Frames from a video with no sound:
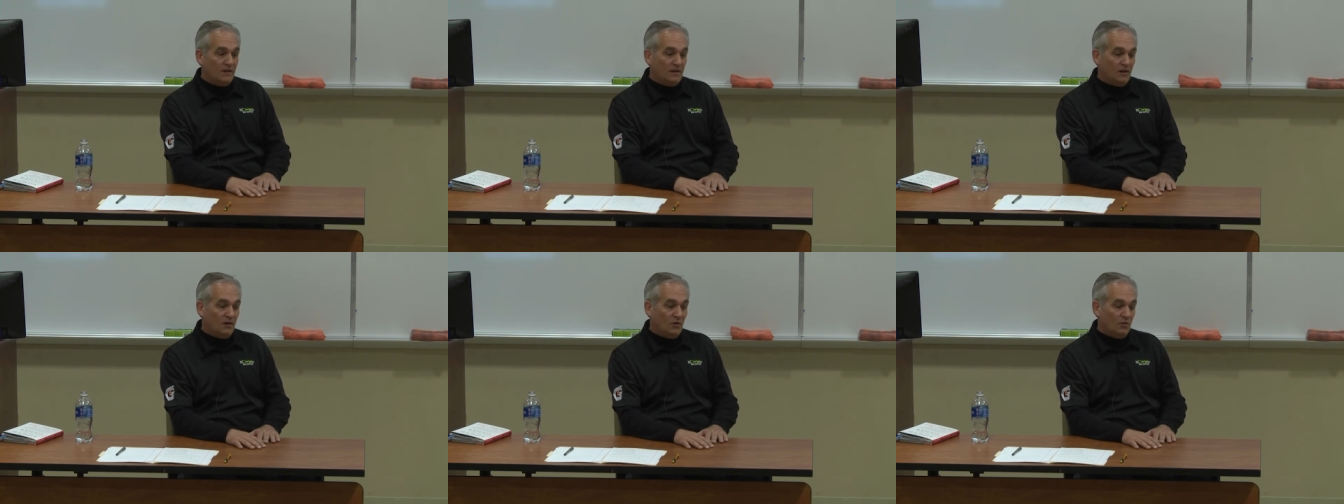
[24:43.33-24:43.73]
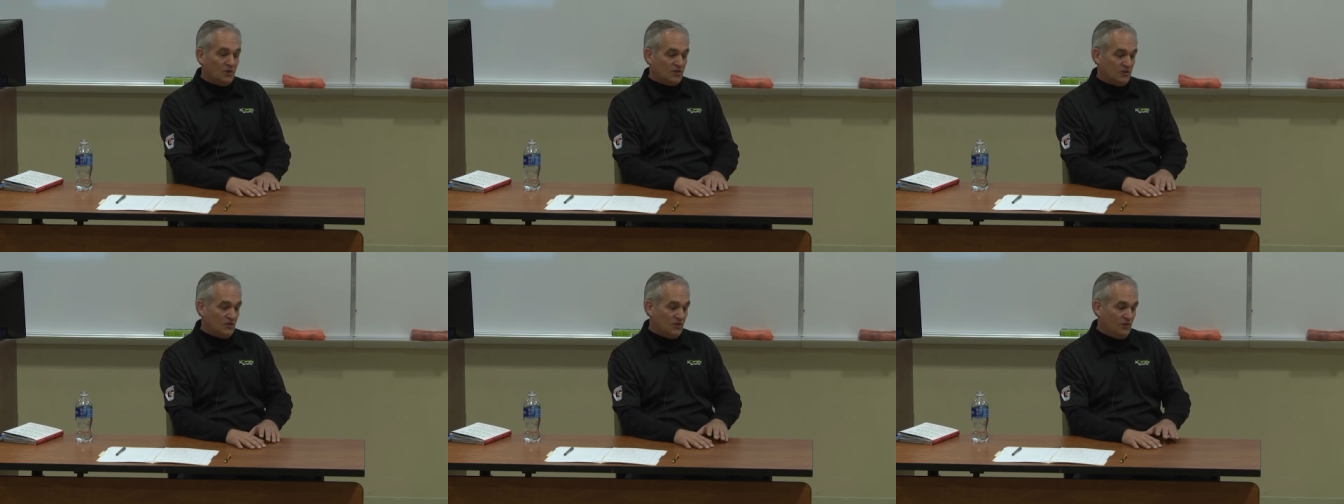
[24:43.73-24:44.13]
uh,
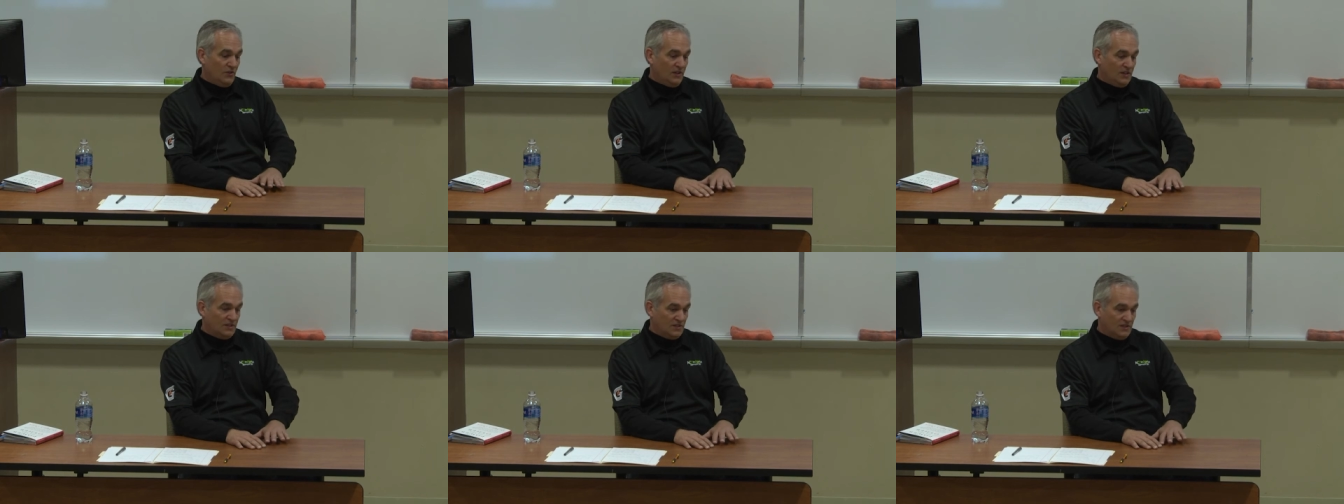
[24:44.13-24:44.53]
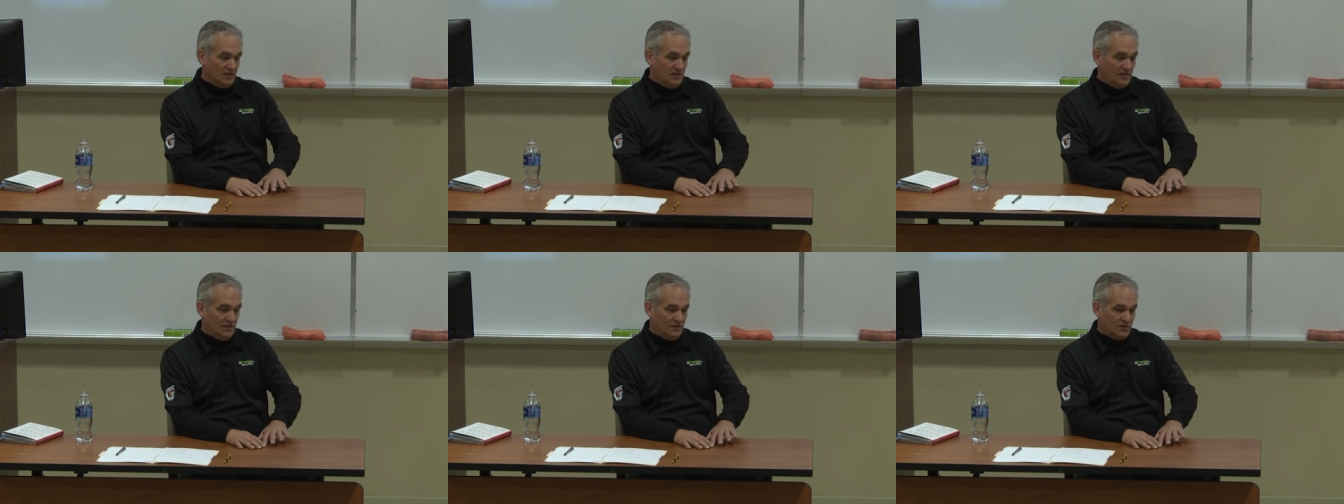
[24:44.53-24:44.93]
what you're doing is,
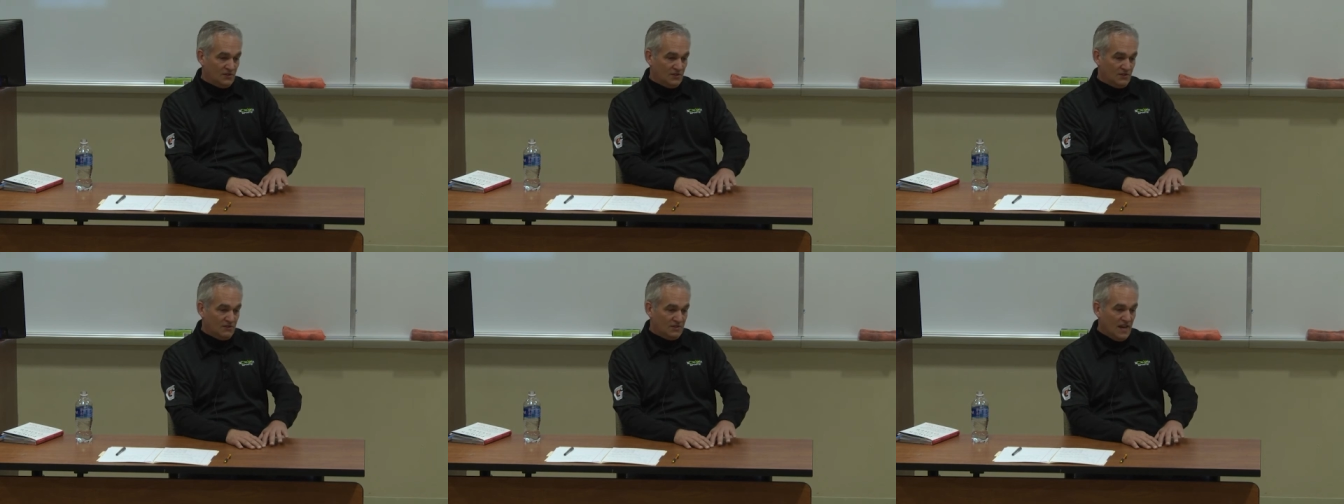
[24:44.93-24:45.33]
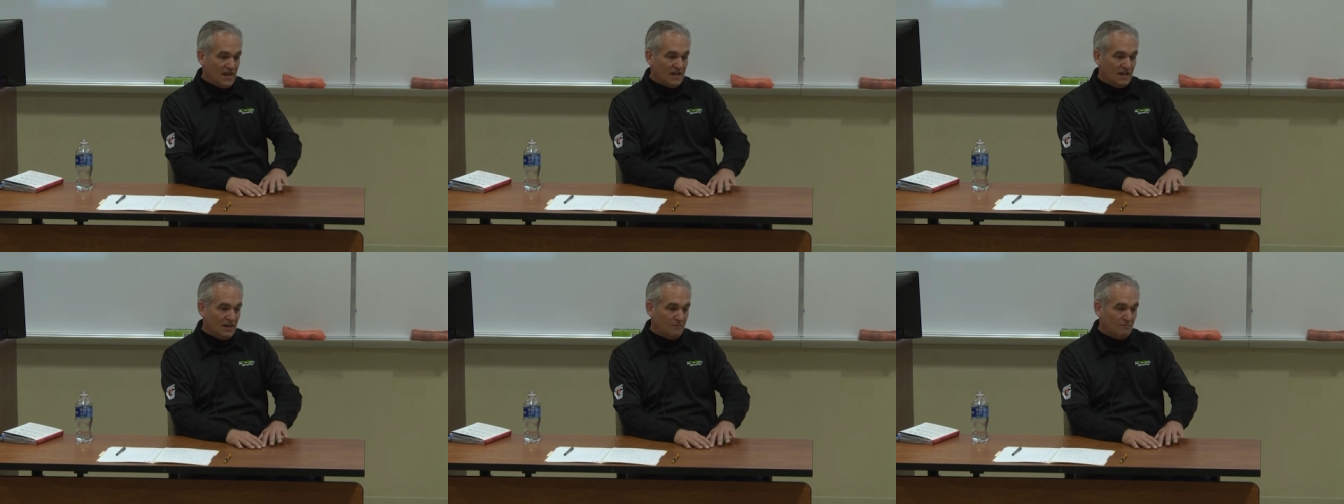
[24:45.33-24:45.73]
is
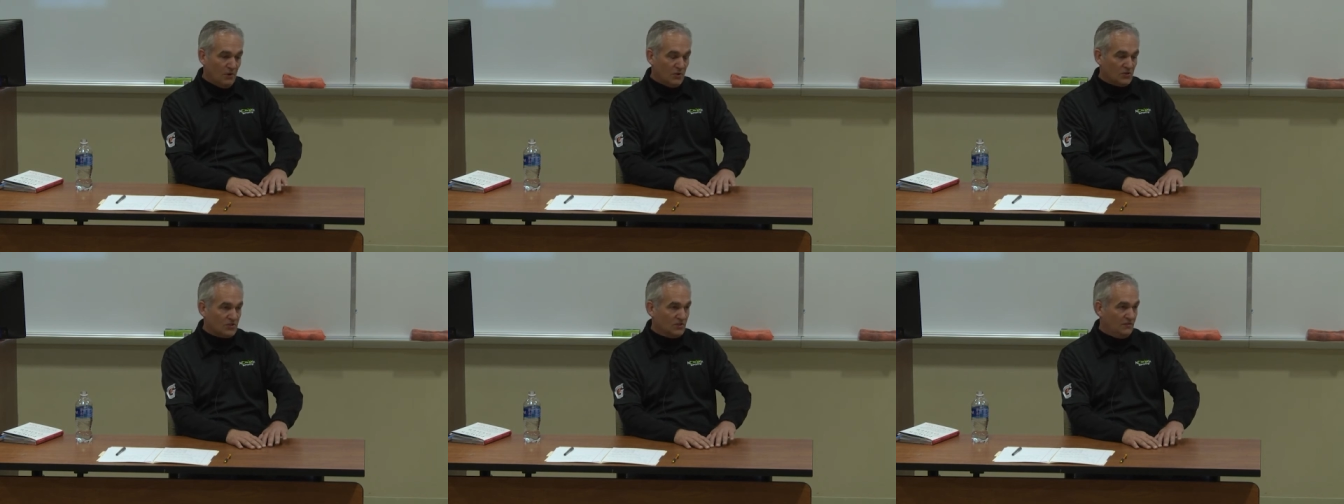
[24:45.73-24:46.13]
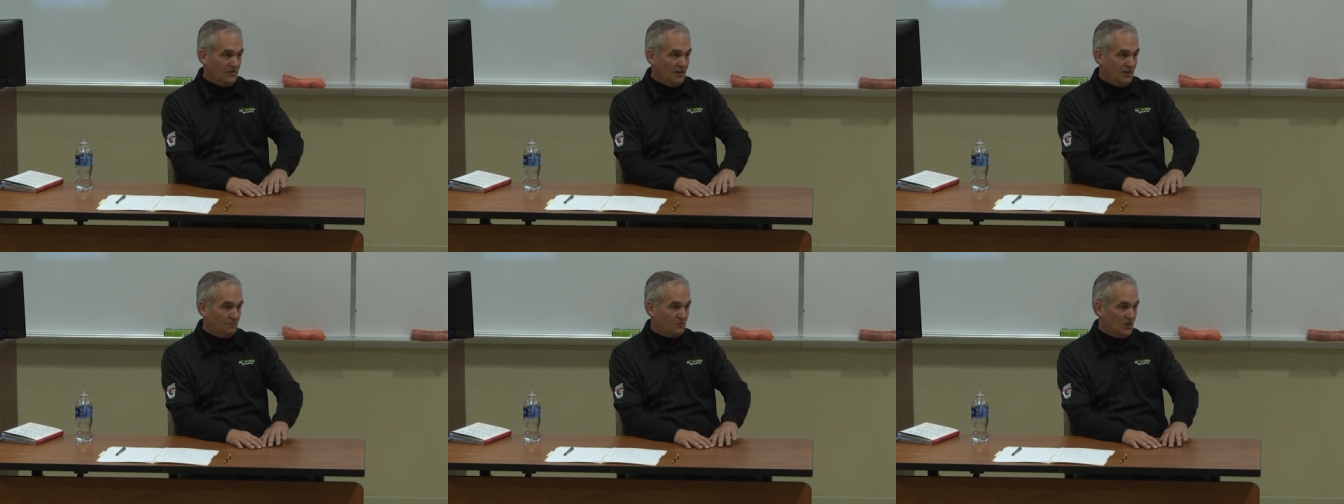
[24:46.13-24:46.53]
taking most of
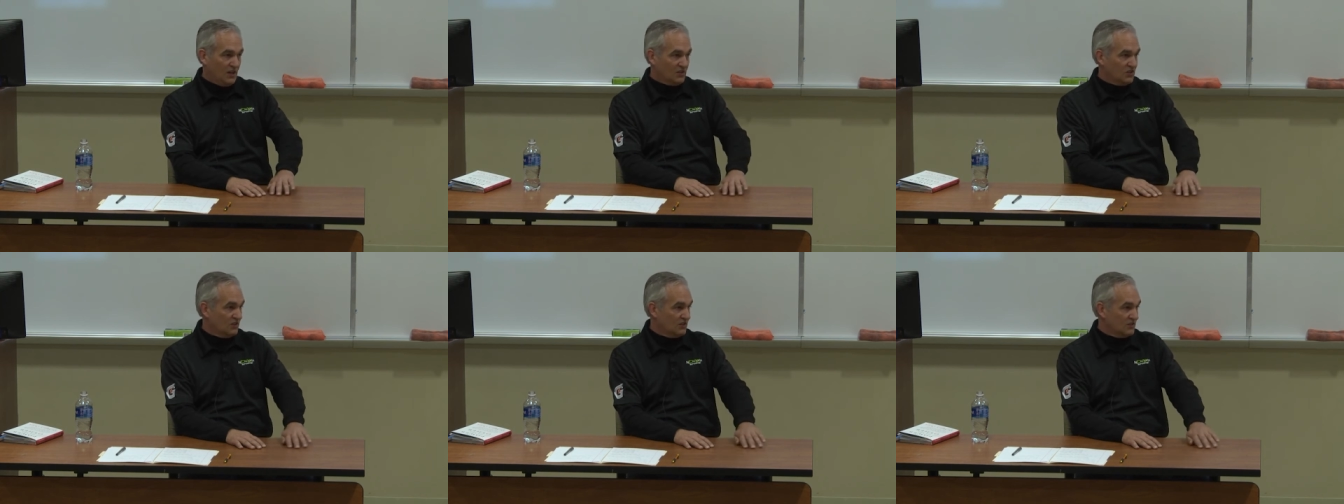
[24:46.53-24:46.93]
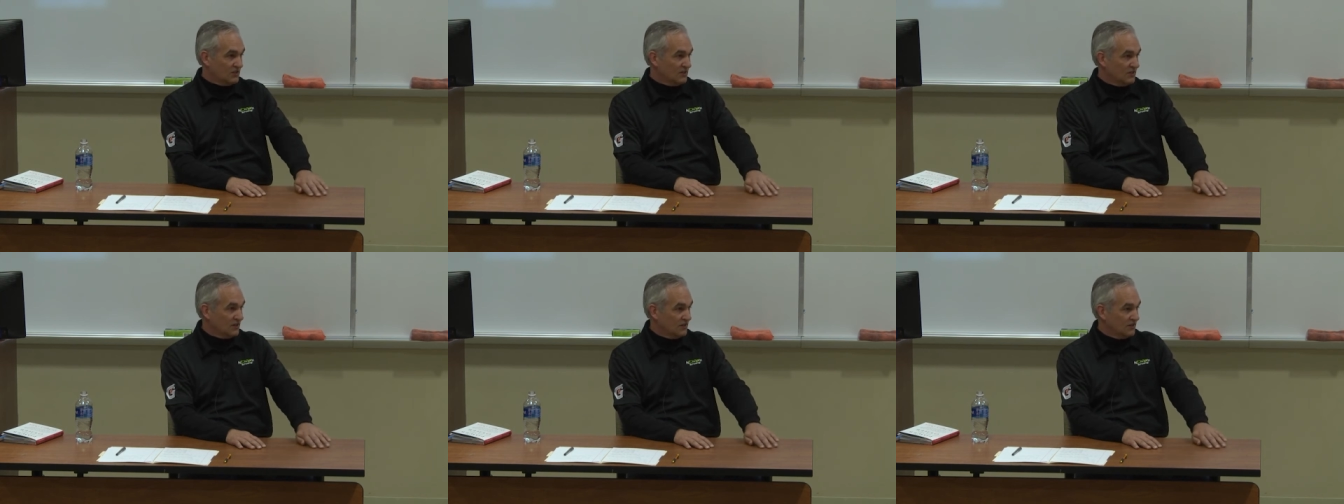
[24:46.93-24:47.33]
the objections